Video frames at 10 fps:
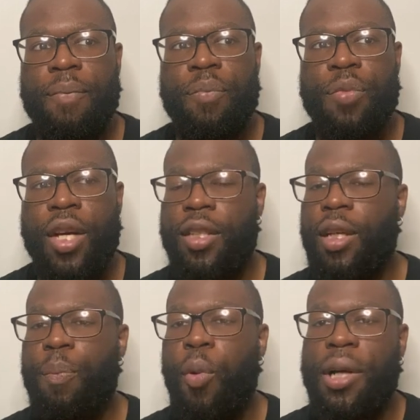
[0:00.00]

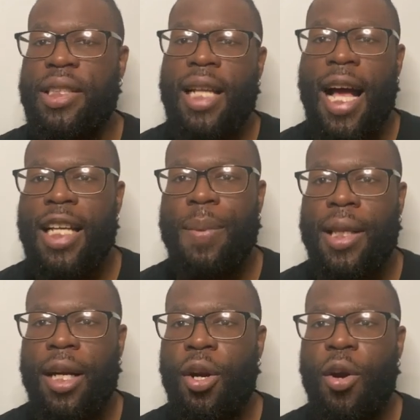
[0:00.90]
the poison
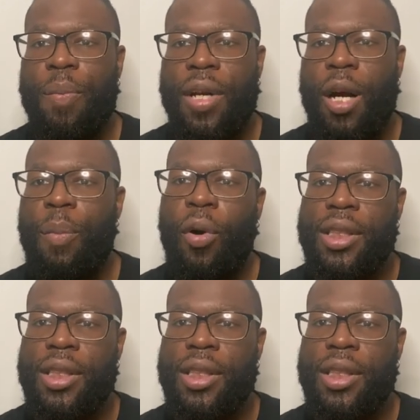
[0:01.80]
aspect, like her being a poison